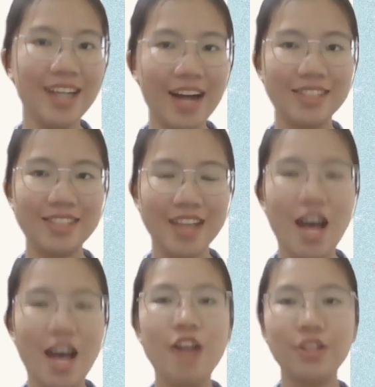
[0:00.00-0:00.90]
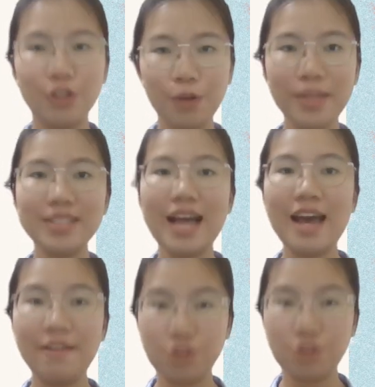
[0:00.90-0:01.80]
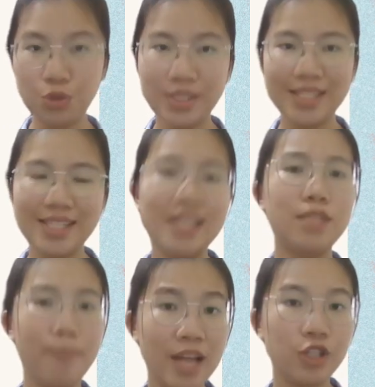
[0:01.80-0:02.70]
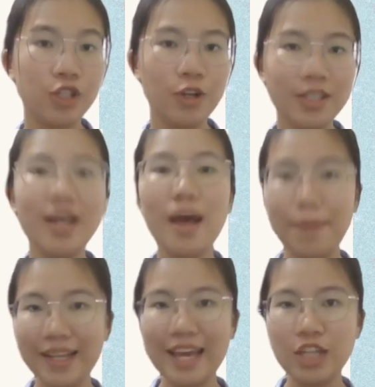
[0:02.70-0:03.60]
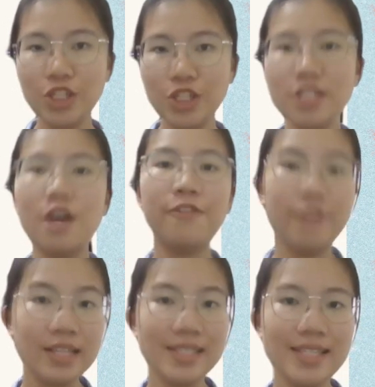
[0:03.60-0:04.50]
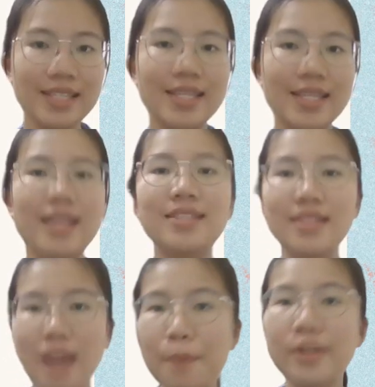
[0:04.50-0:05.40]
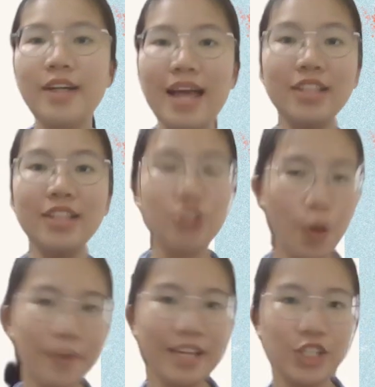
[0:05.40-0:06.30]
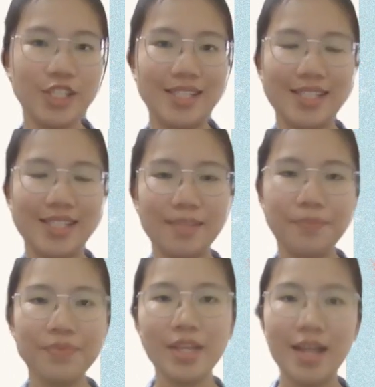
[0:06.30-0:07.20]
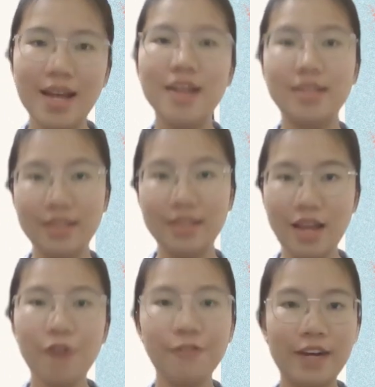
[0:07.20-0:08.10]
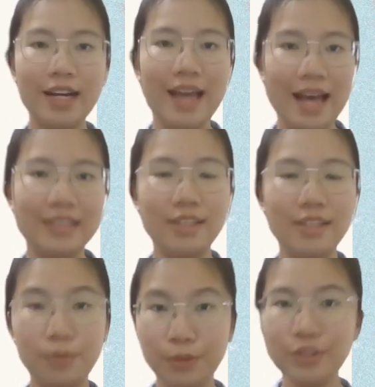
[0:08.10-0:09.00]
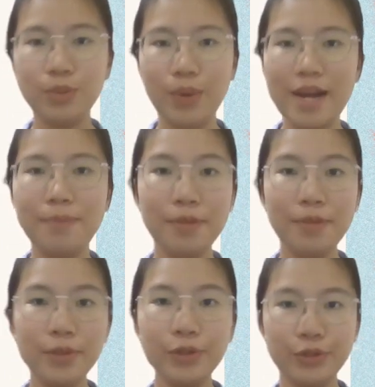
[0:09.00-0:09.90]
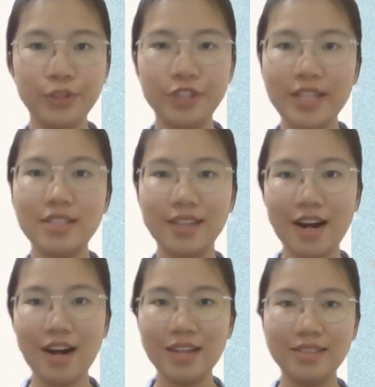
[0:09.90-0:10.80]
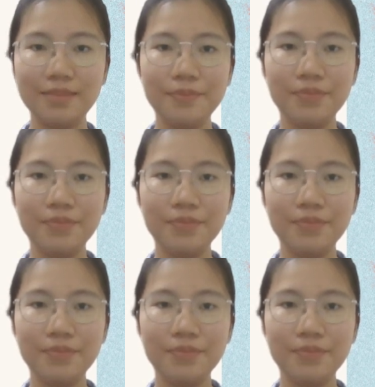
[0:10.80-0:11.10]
Cards. The topics I have chosen is based on the applications of reasonings in number and operations. The town fair has a booth where people could trade cards.